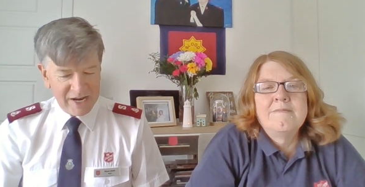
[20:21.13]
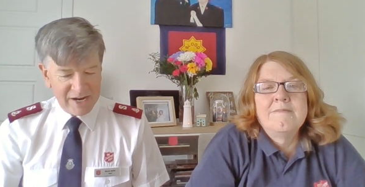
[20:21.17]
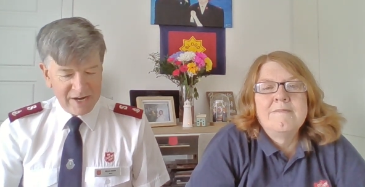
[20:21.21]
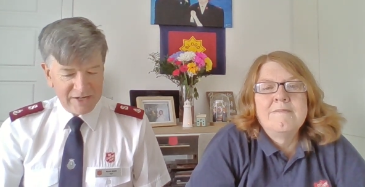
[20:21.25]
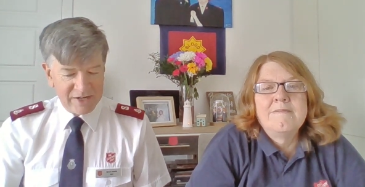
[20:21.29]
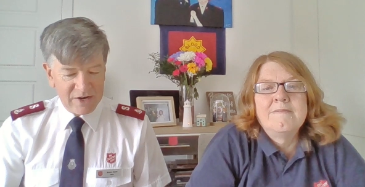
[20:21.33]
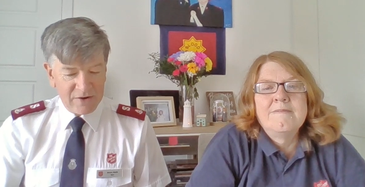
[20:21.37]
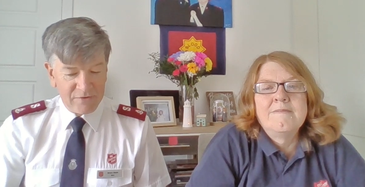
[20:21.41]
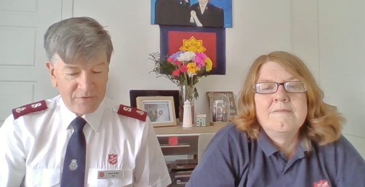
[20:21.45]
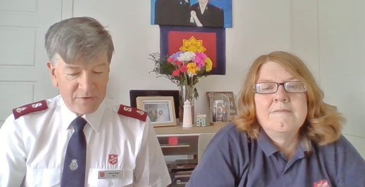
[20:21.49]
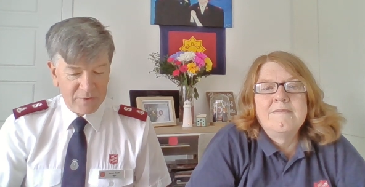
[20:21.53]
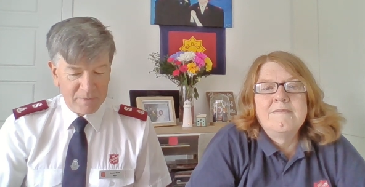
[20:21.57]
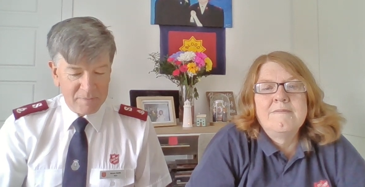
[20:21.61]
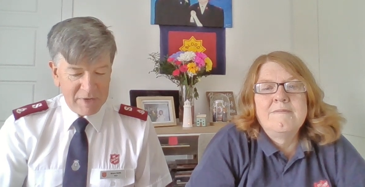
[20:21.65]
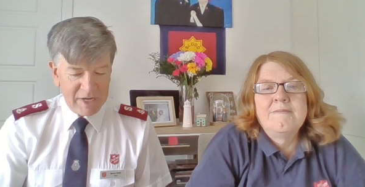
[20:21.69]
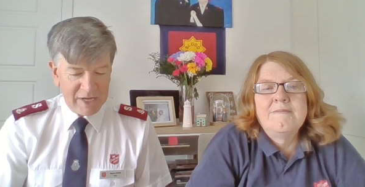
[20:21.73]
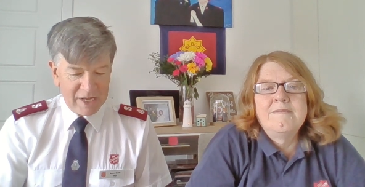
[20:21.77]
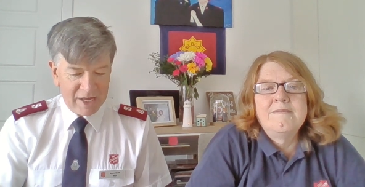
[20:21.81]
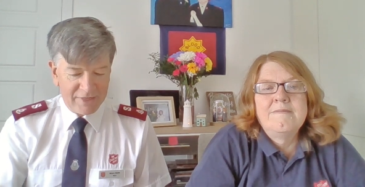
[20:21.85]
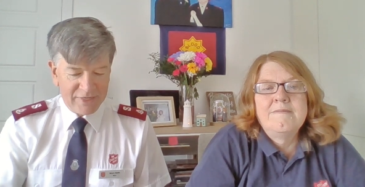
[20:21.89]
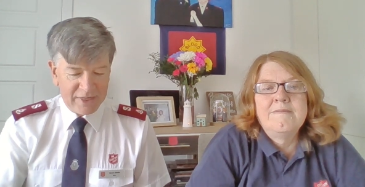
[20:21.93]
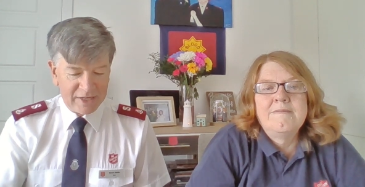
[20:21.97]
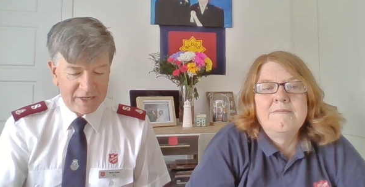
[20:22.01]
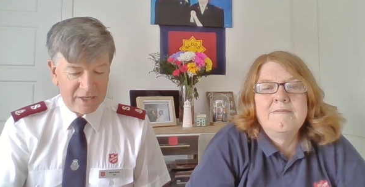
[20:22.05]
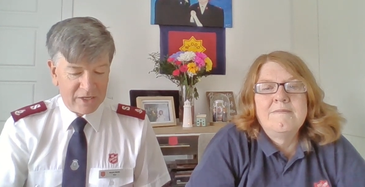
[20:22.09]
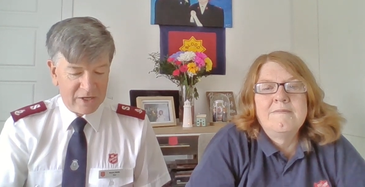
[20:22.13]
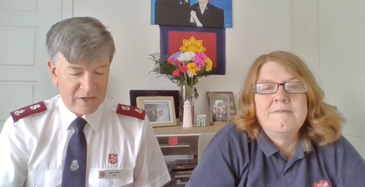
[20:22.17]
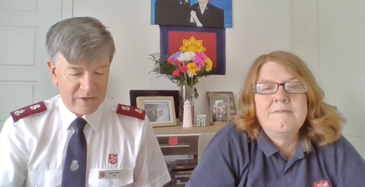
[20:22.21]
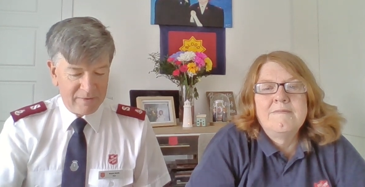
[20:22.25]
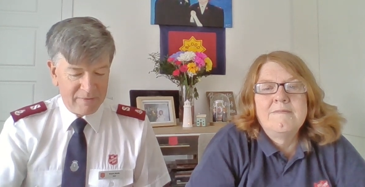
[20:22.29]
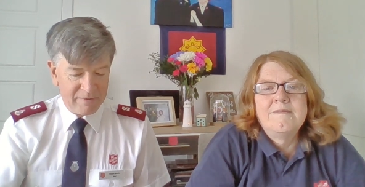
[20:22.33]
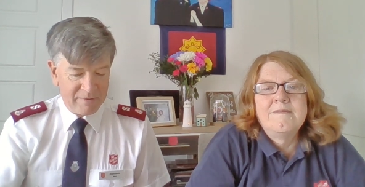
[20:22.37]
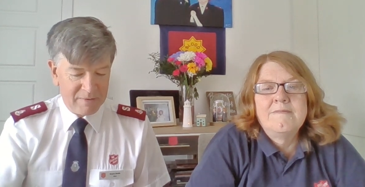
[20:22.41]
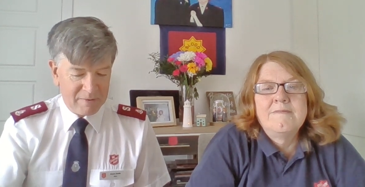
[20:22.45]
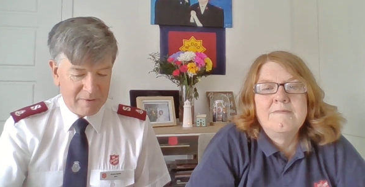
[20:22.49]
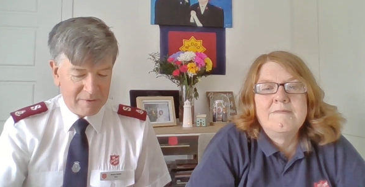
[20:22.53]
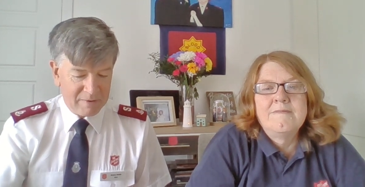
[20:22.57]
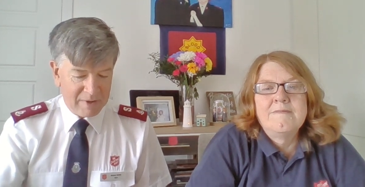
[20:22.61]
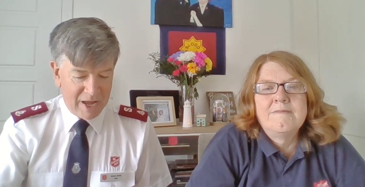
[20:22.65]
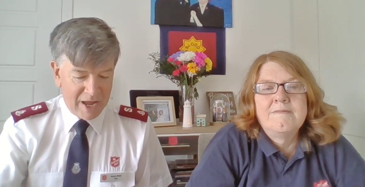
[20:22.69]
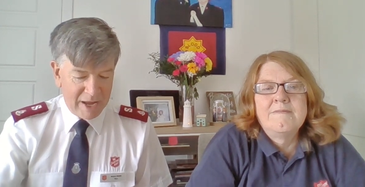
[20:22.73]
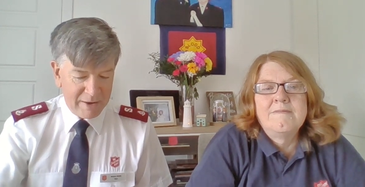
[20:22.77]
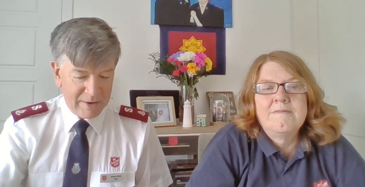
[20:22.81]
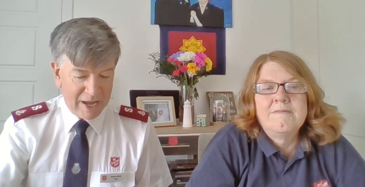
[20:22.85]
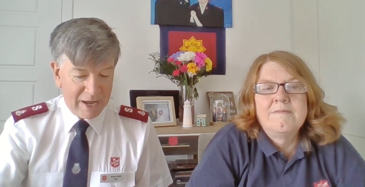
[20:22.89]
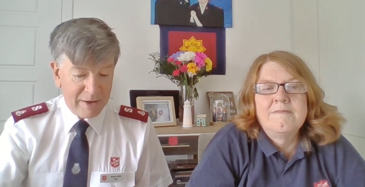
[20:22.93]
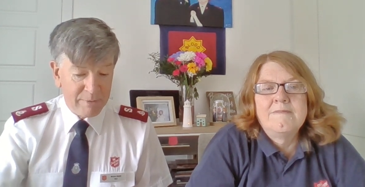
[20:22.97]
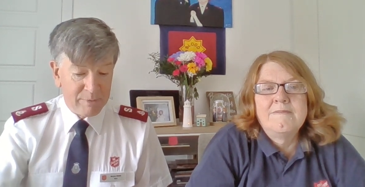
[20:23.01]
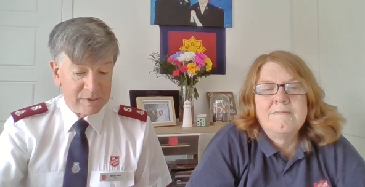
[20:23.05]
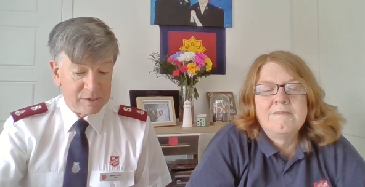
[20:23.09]
Speaker 1: Now, for me, I think I,
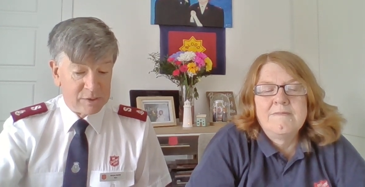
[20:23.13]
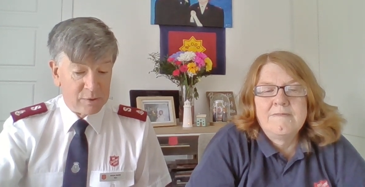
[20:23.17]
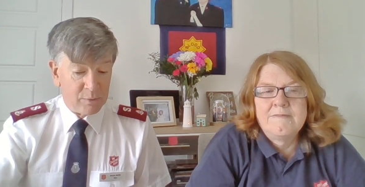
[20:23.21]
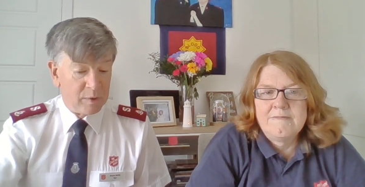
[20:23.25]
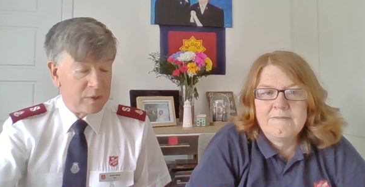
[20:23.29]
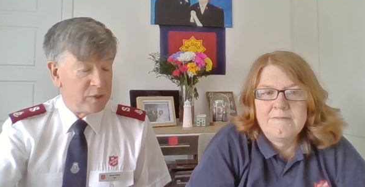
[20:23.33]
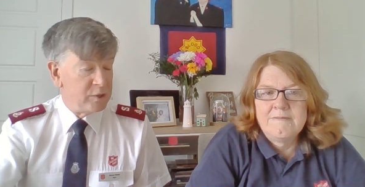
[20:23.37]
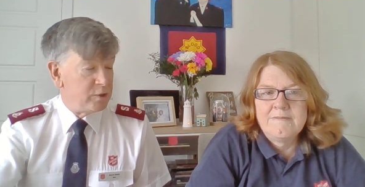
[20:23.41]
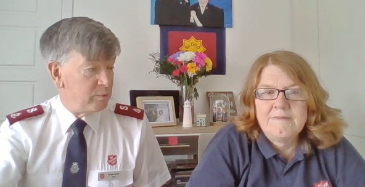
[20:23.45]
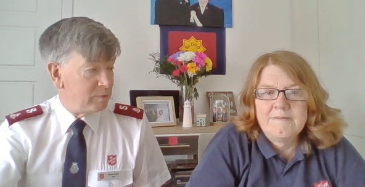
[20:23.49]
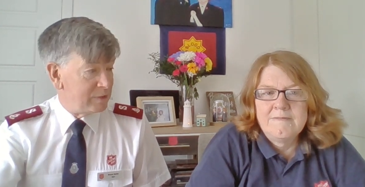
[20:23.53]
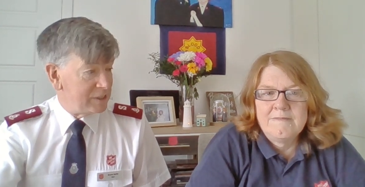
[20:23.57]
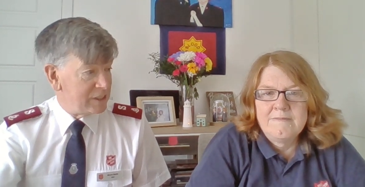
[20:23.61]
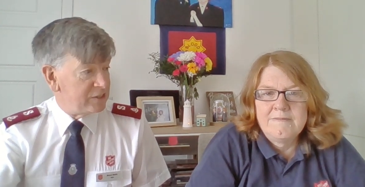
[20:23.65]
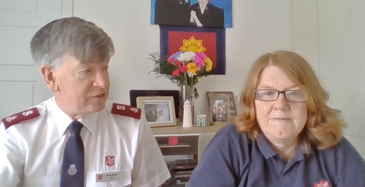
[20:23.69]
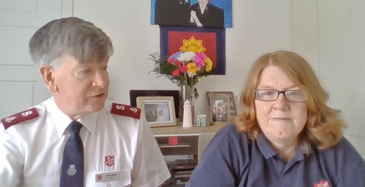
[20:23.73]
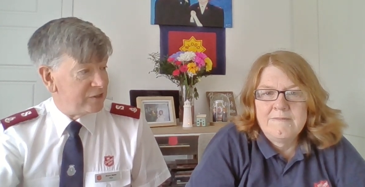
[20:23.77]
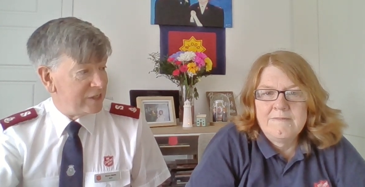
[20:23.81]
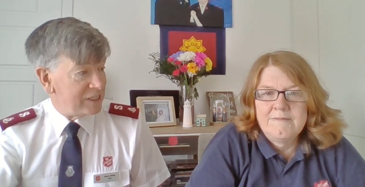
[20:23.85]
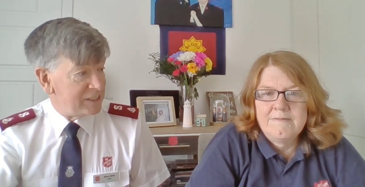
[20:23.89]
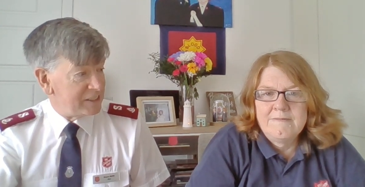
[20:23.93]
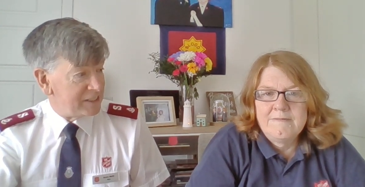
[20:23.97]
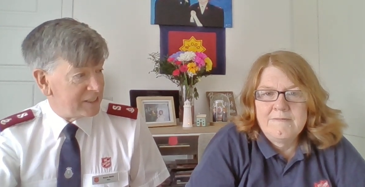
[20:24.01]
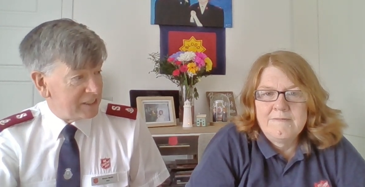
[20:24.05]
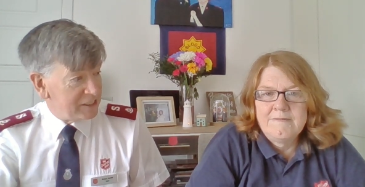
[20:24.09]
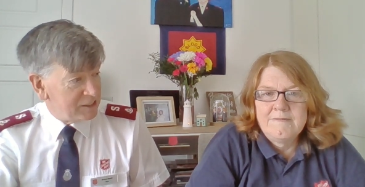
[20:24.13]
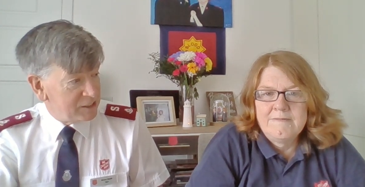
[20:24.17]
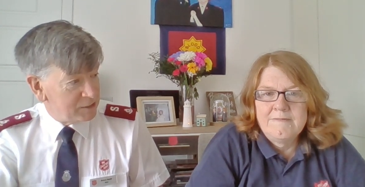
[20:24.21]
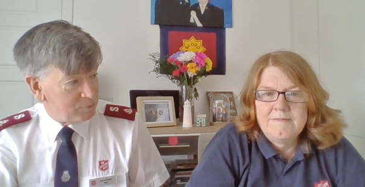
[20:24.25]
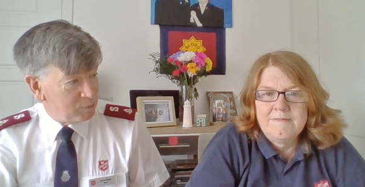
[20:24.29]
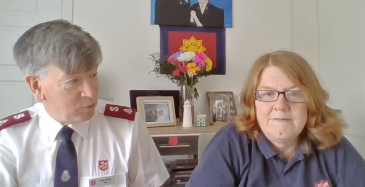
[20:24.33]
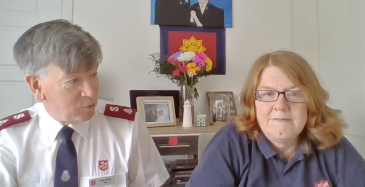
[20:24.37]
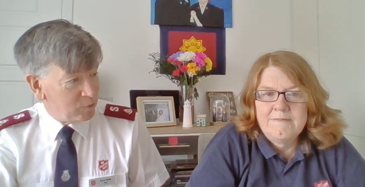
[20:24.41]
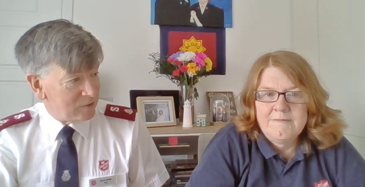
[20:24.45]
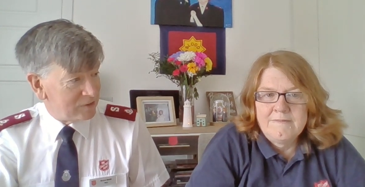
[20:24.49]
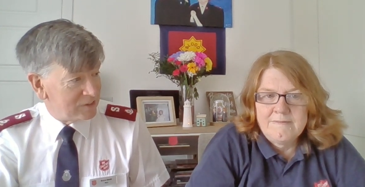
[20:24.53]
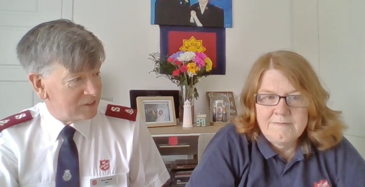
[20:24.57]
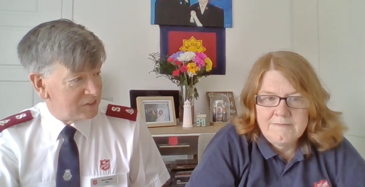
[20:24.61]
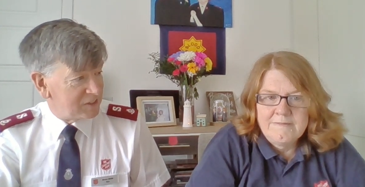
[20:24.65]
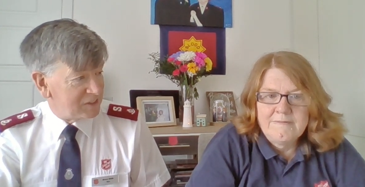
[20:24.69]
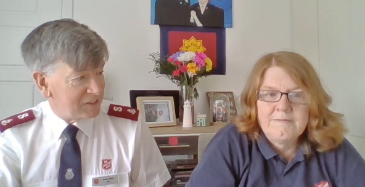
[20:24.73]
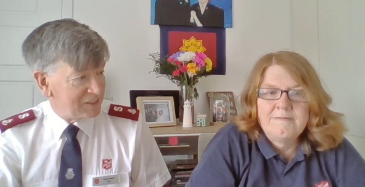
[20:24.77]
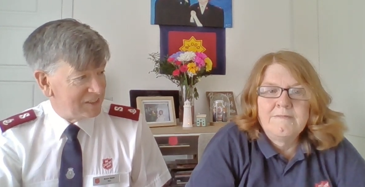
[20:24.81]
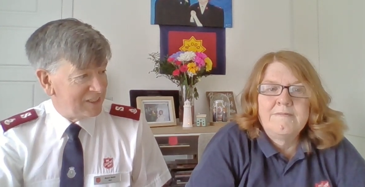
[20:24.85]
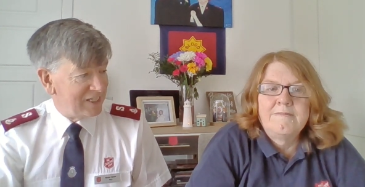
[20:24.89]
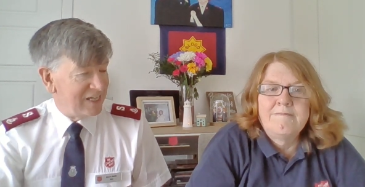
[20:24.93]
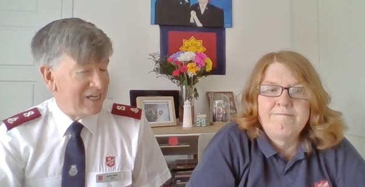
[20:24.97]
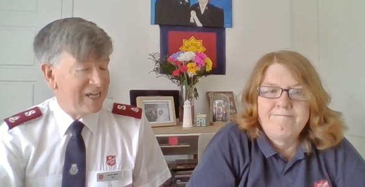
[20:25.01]
I was the one who was interested in sports,